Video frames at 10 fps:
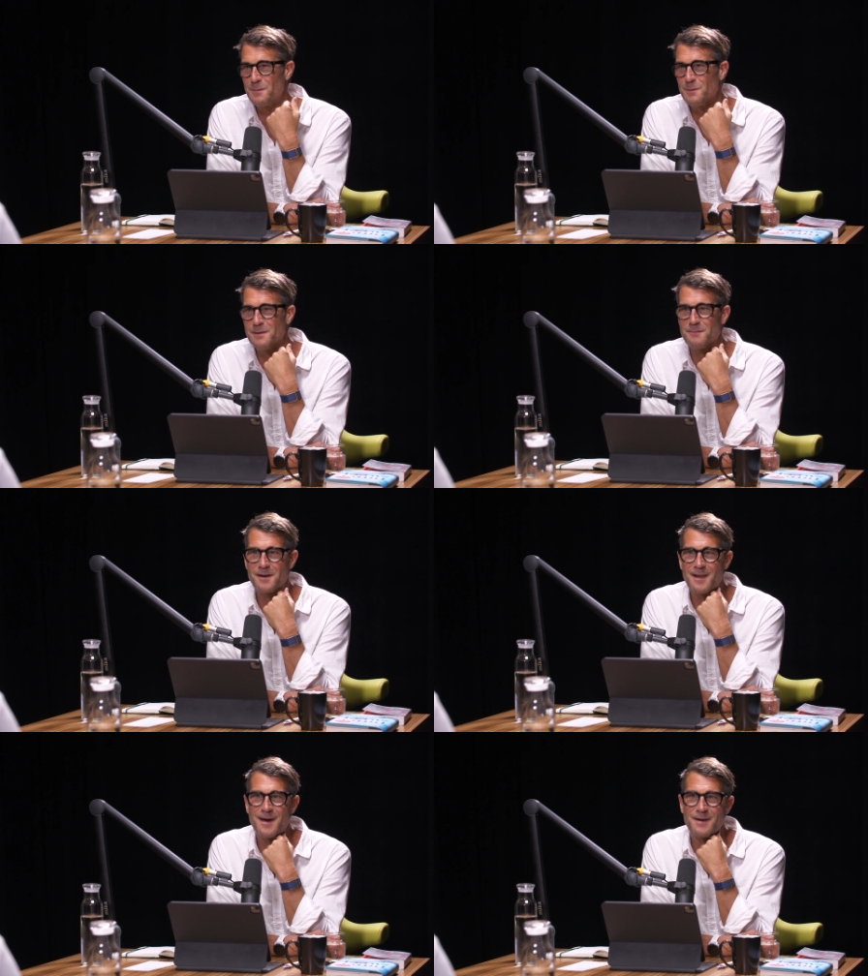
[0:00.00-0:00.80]
that we live
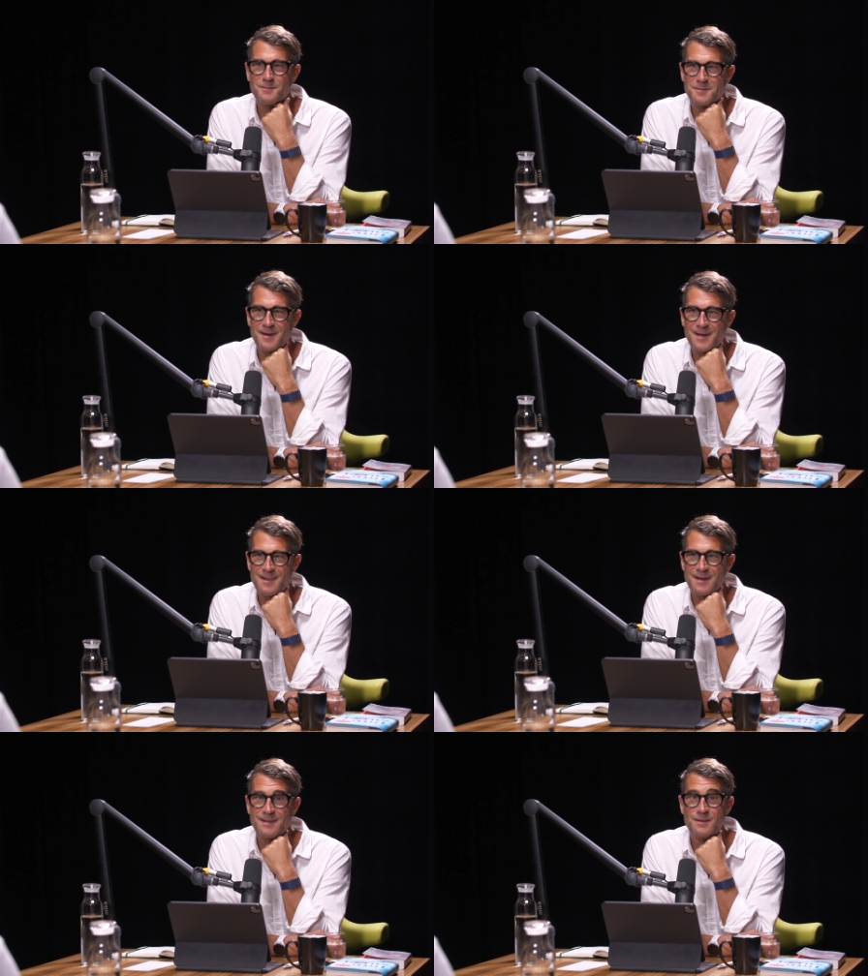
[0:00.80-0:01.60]
our lives, right?
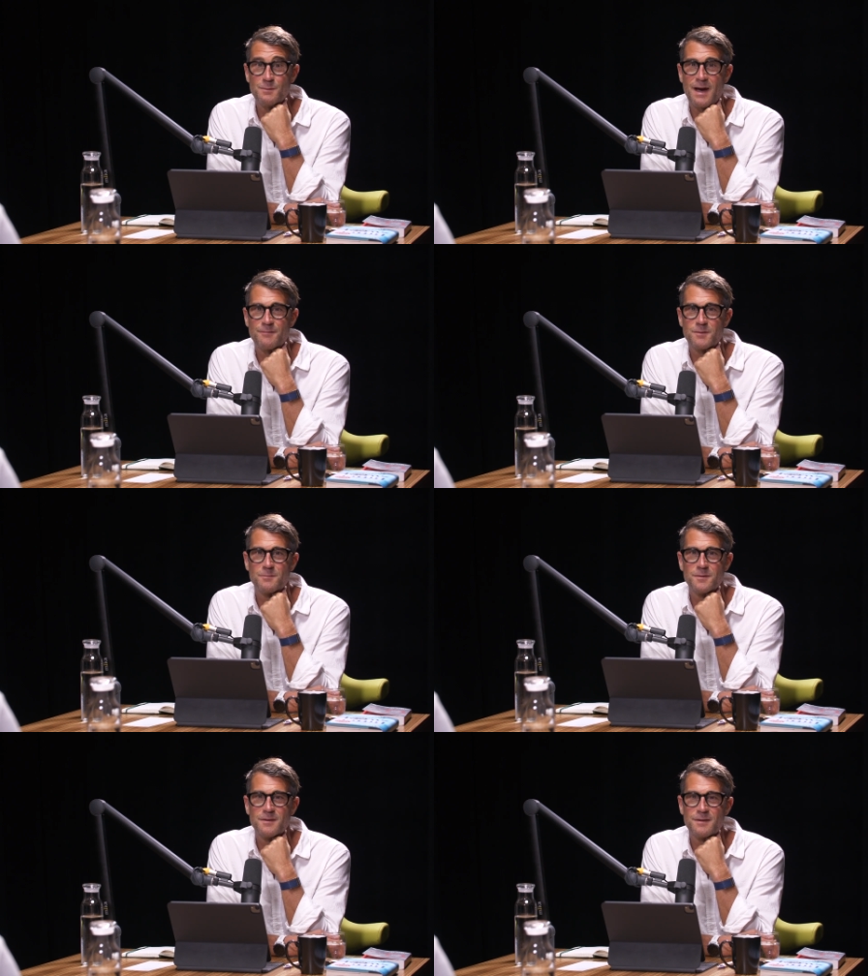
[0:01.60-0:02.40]
Like you have to
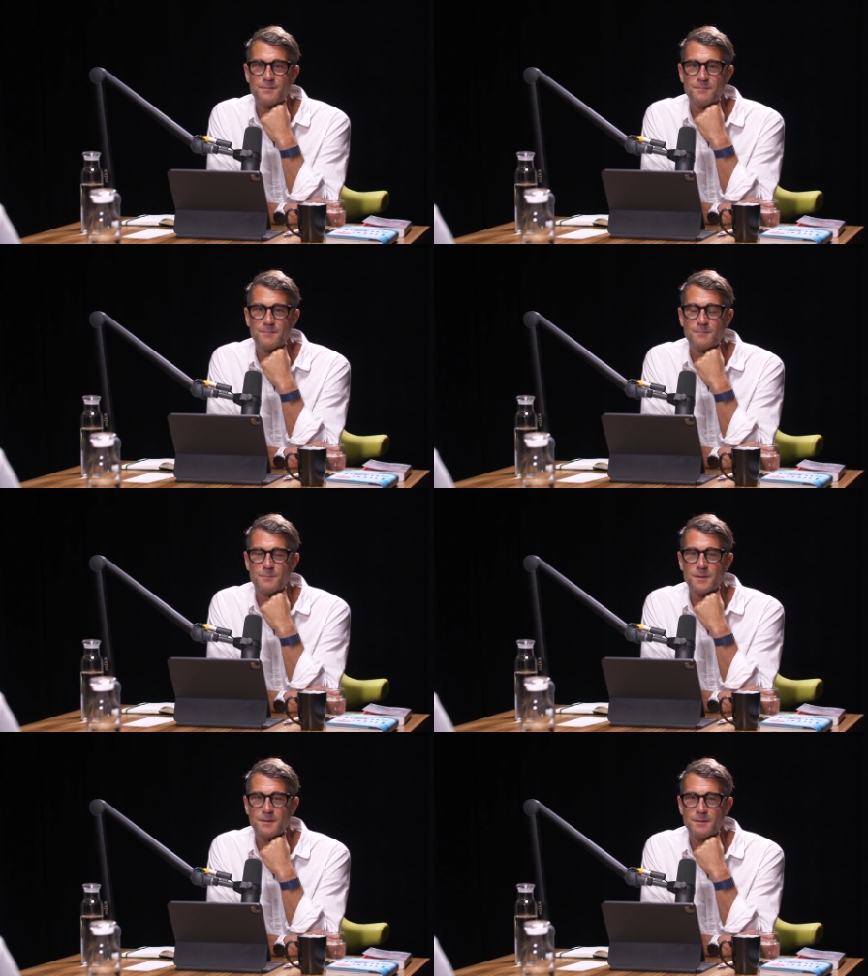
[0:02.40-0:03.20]
really,
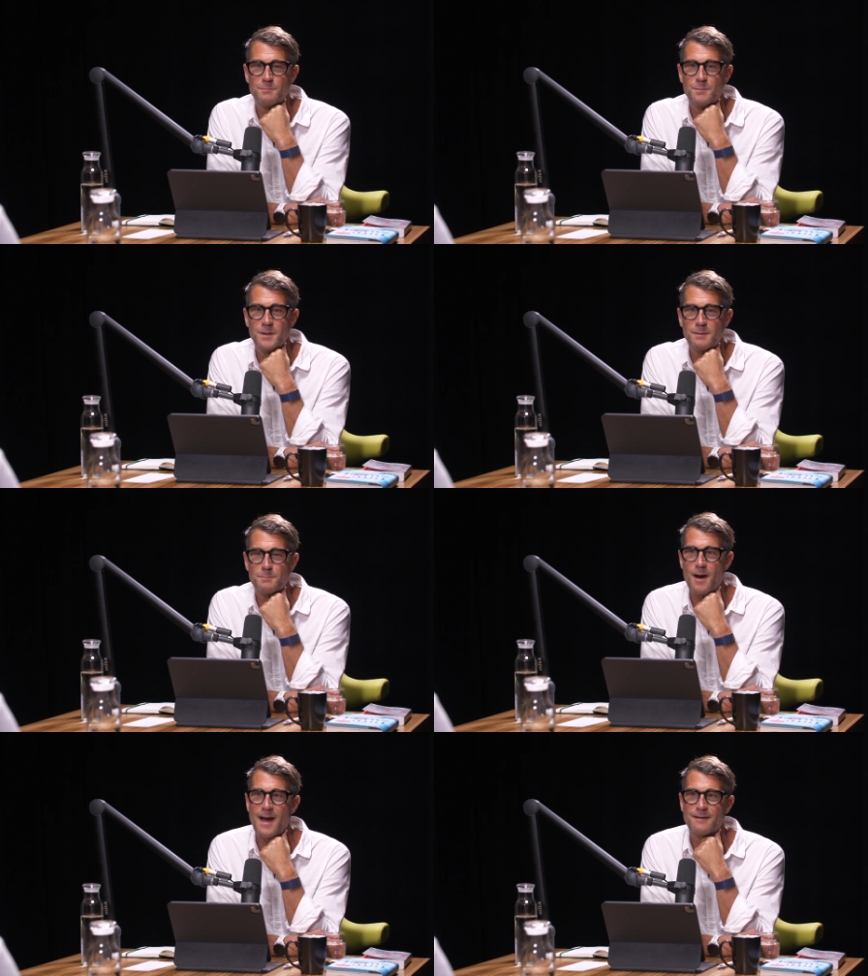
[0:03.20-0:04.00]
really be
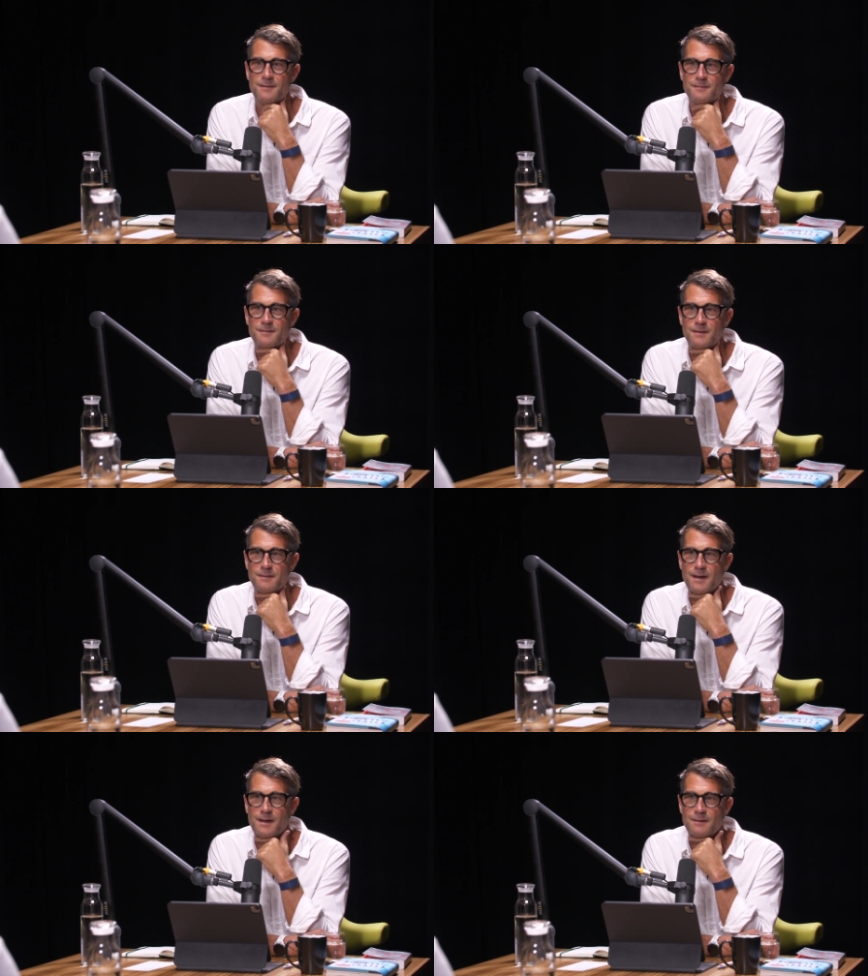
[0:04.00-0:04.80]
practiced in
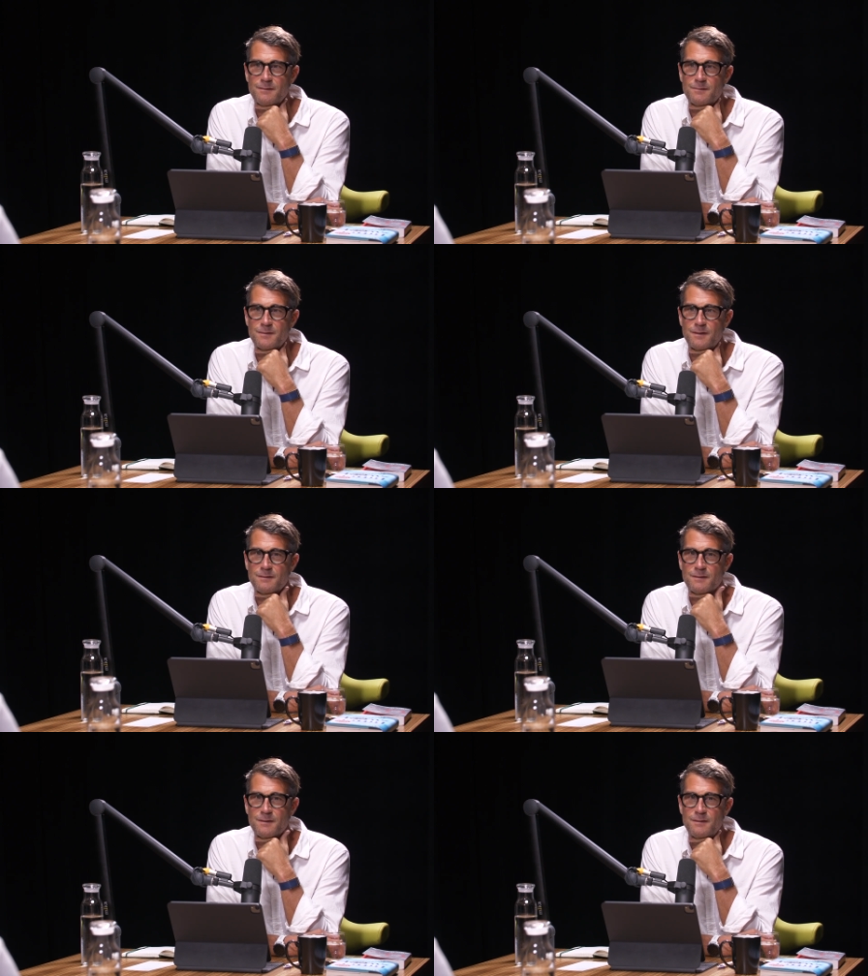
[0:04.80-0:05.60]
that
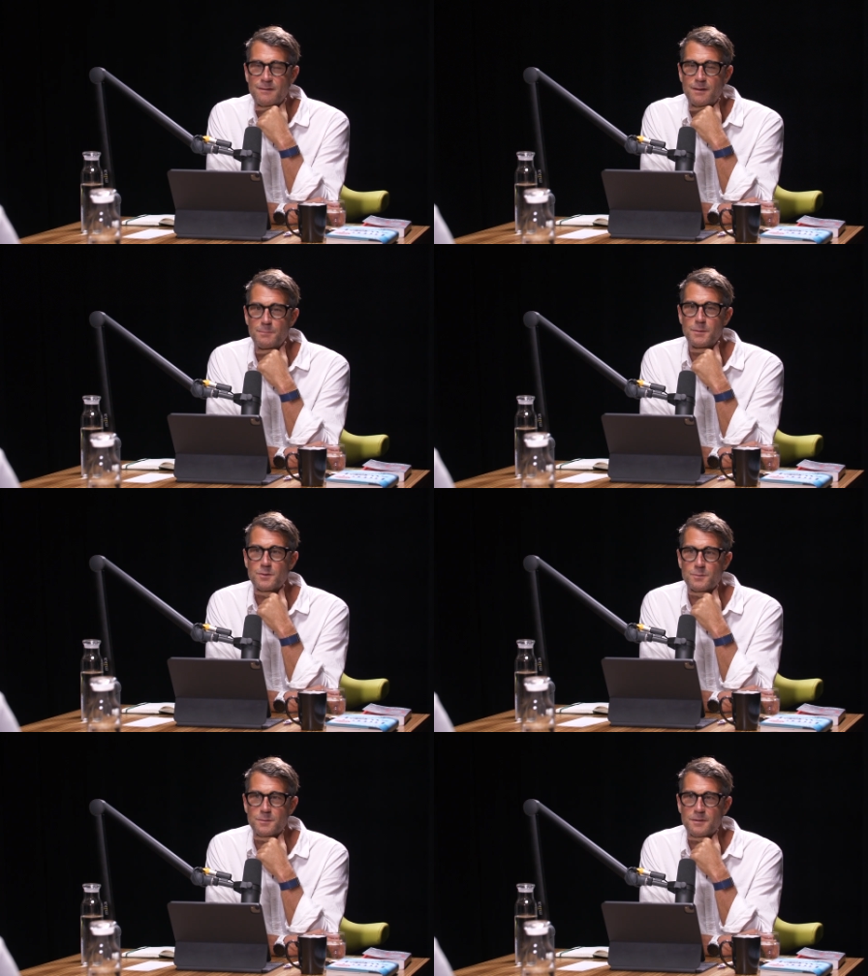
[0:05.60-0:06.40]
or
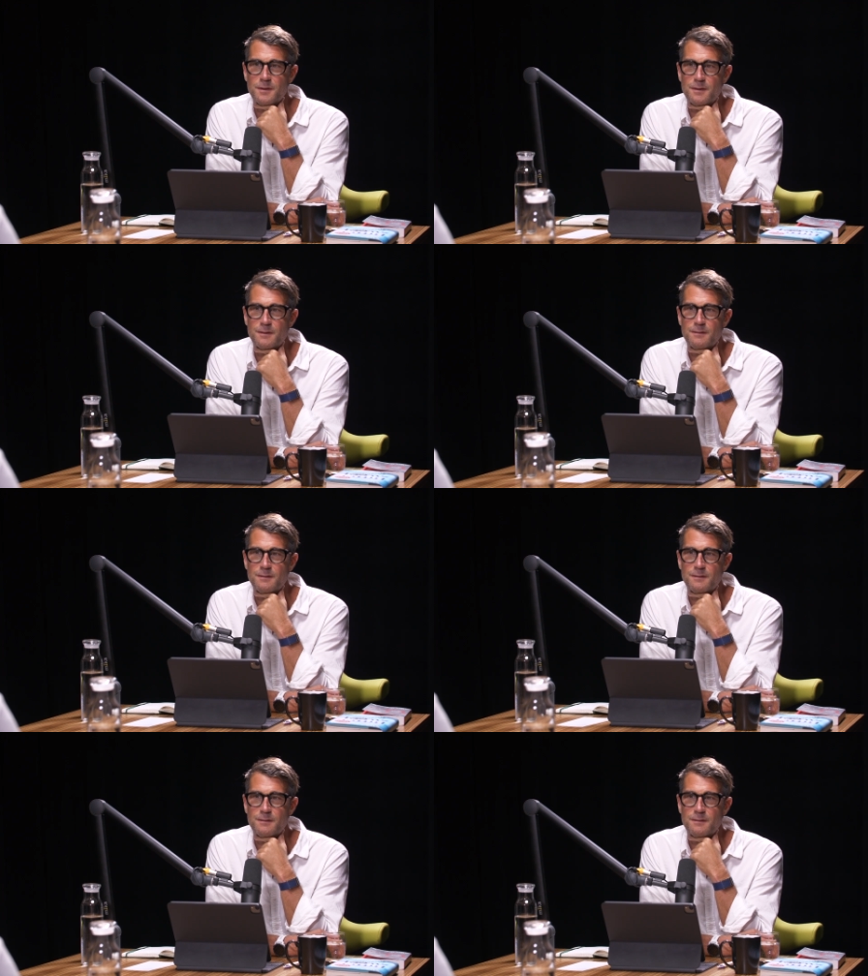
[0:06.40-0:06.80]
habitual in it.